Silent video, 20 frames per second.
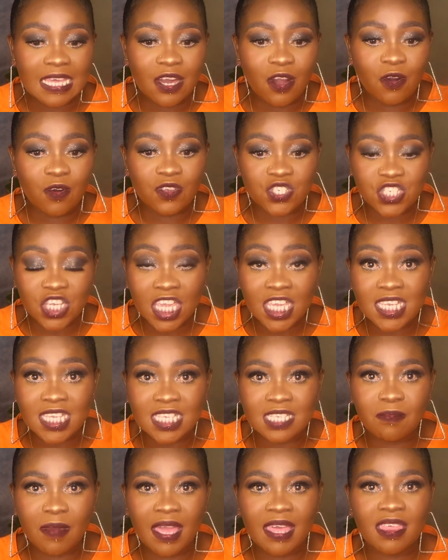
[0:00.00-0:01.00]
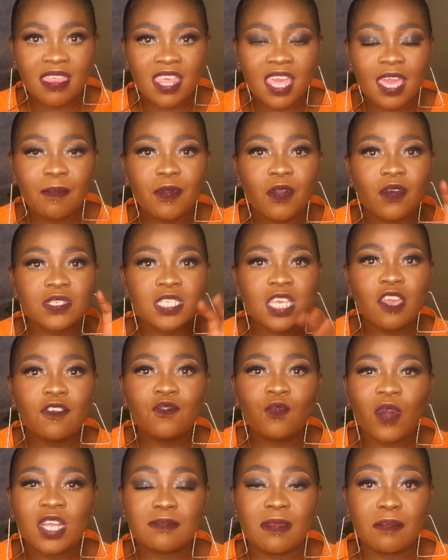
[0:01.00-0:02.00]
or shade is my thing, because if
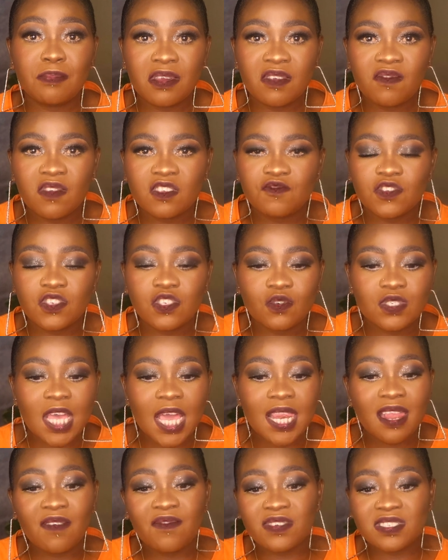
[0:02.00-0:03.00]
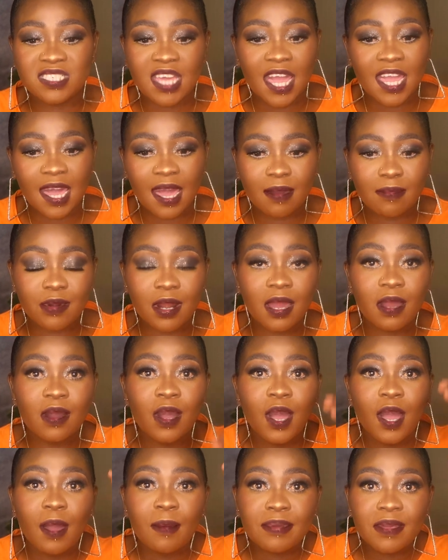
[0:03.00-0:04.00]
you watch my previous videos, I love a dark eyebrow
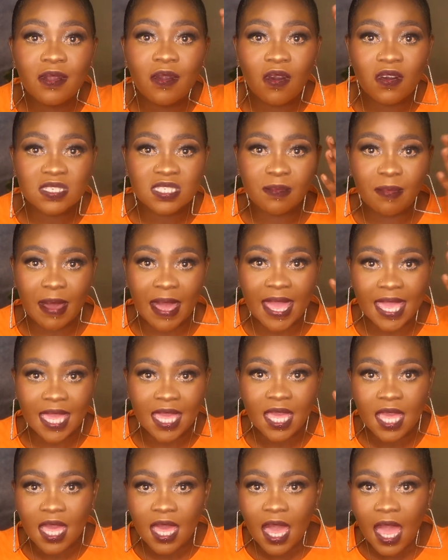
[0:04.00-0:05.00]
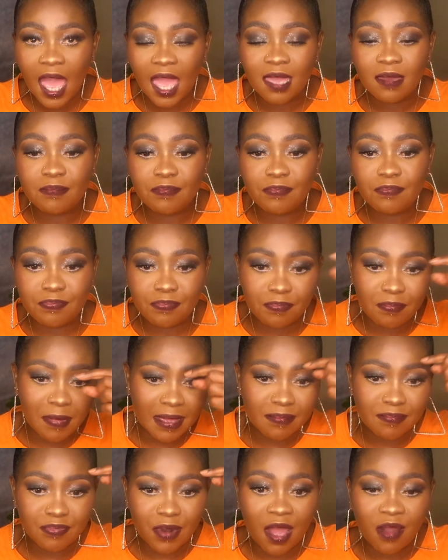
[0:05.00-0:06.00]
because
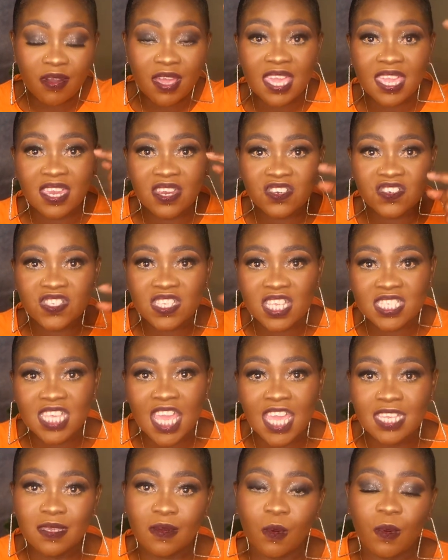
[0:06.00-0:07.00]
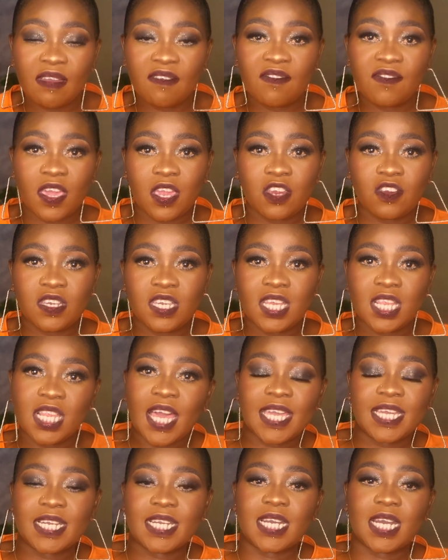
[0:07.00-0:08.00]
my brow hairs is anyway very
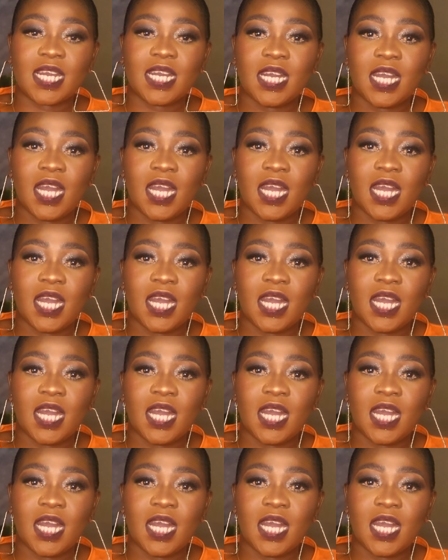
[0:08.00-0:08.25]
like